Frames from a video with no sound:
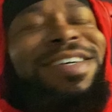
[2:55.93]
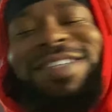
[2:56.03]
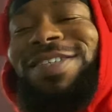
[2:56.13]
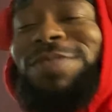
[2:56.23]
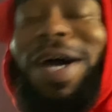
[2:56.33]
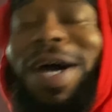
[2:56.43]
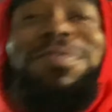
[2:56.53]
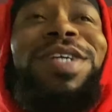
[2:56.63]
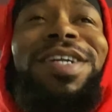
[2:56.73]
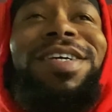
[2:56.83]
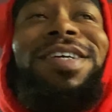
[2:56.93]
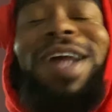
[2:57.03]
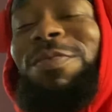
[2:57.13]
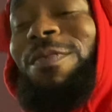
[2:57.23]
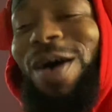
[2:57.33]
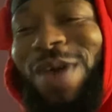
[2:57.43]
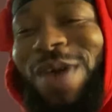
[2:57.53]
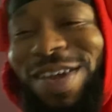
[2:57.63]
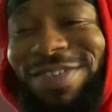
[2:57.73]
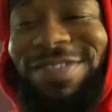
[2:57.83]
Sometimes nearly double my
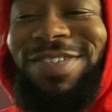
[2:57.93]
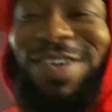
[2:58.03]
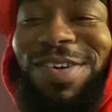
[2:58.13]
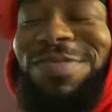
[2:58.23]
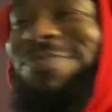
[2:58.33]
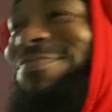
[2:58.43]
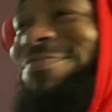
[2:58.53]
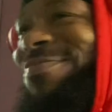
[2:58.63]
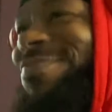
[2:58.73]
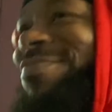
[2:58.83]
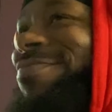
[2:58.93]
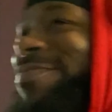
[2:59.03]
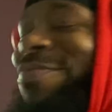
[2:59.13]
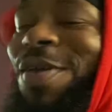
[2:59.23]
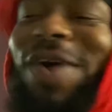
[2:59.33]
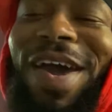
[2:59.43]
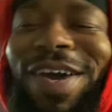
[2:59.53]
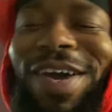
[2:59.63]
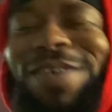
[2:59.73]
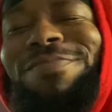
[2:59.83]
weight, you know? But
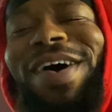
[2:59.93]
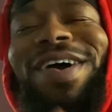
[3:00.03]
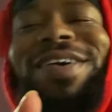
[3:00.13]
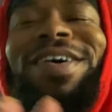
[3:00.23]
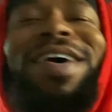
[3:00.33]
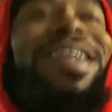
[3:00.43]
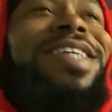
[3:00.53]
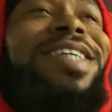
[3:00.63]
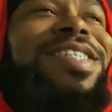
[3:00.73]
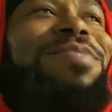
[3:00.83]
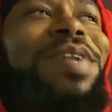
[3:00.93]
hey, that's just me,